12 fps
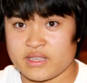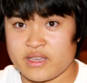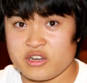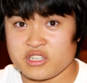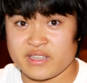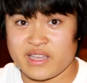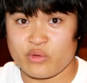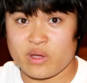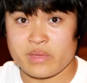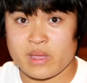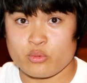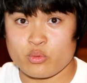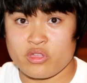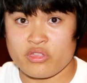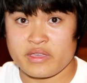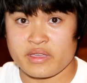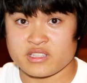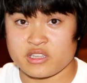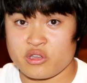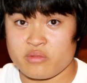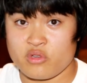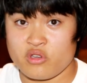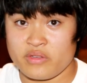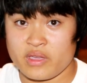I understand why people will think it's a good
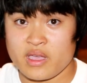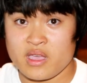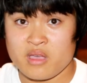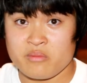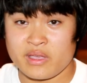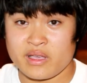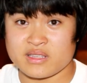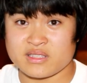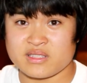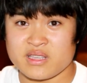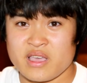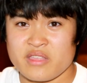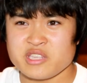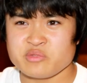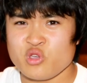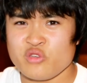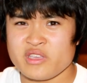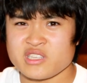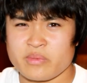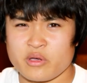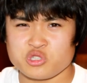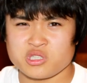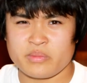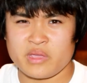movie, because this movie is
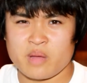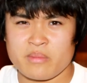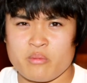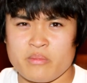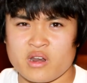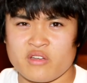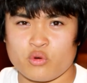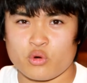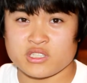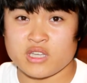supposed to be all about metaphors.